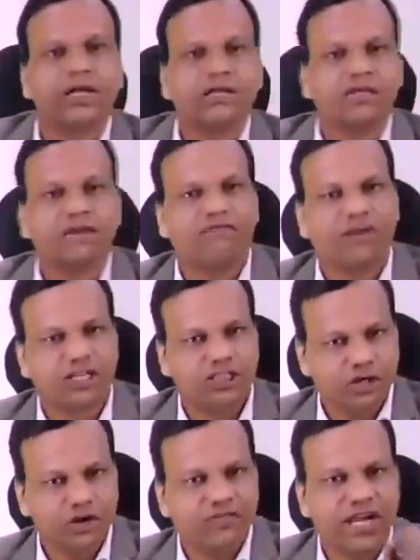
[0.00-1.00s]
The
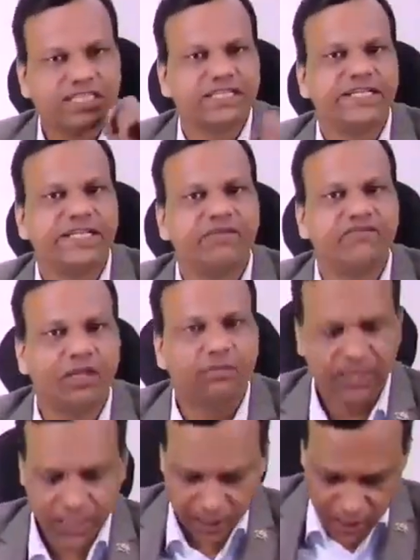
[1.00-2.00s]
function of HDL will
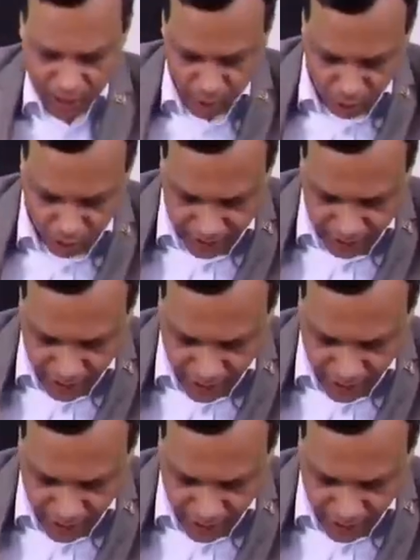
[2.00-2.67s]
be to take